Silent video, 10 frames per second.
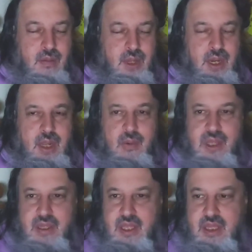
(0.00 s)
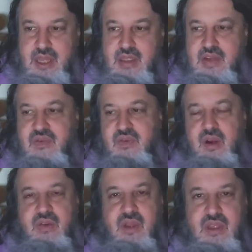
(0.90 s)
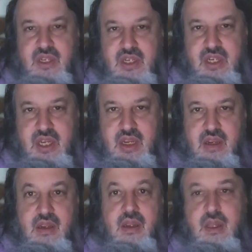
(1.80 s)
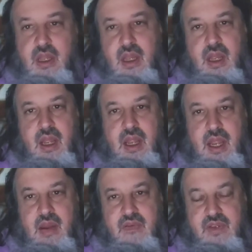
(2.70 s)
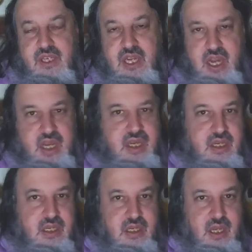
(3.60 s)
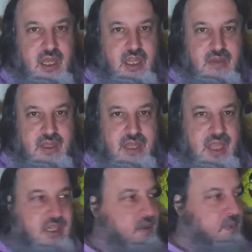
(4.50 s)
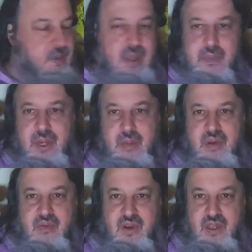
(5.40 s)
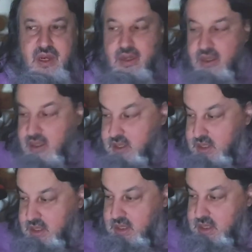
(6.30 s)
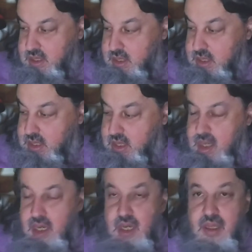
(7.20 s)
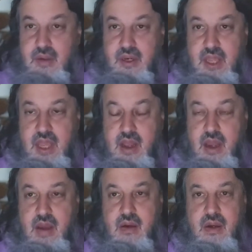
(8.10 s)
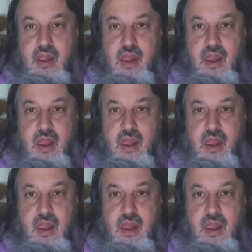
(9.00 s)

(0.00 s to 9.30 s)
But anyways, I think that's it for our transition here. I have to change, because uh, right now it's going to pick me up in a bit for dinner. And I'm going to head on out.